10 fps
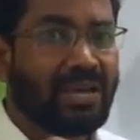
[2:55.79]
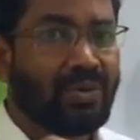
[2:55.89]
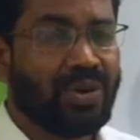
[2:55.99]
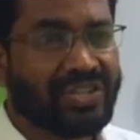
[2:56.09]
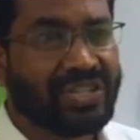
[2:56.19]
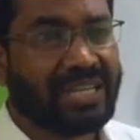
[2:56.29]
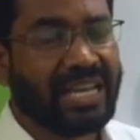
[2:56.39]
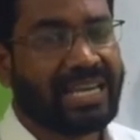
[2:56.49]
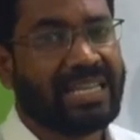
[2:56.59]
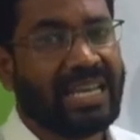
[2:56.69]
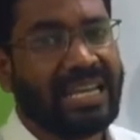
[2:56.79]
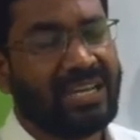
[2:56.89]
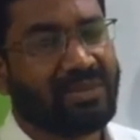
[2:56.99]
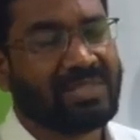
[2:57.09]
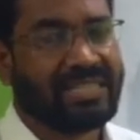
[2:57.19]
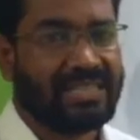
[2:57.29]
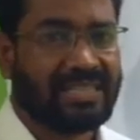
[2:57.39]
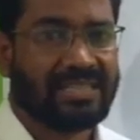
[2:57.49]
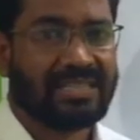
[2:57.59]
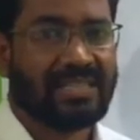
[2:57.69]
question at the end of the
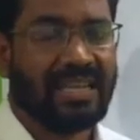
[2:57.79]
sentence,